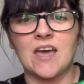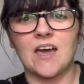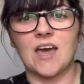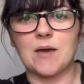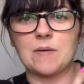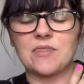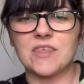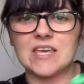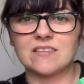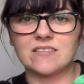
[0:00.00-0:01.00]

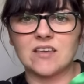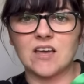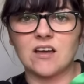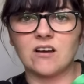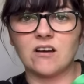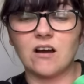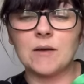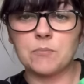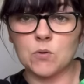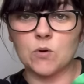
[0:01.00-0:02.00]
This
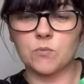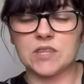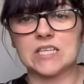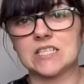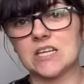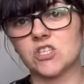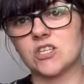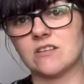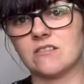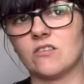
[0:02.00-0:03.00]
I bought with the
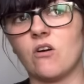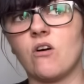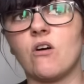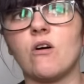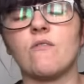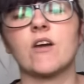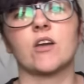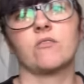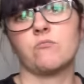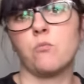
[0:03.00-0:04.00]
intentions of
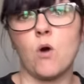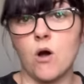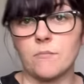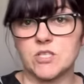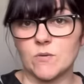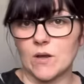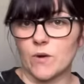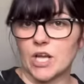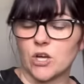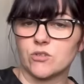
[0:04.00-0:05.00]
what I'm doing
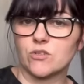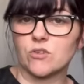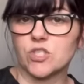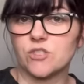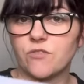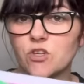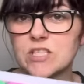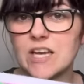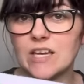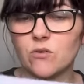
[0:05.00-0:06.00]
when I go to Scottish
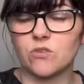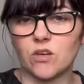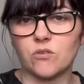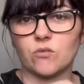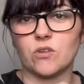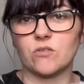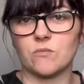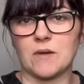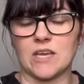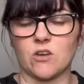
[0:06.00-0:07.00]
Frocktails. I thought this
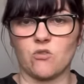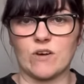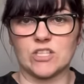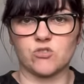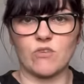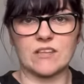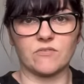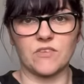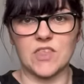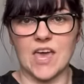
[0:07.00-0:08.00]
would make a great
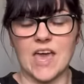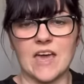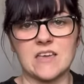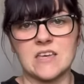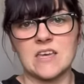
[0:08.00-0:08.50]
dress for there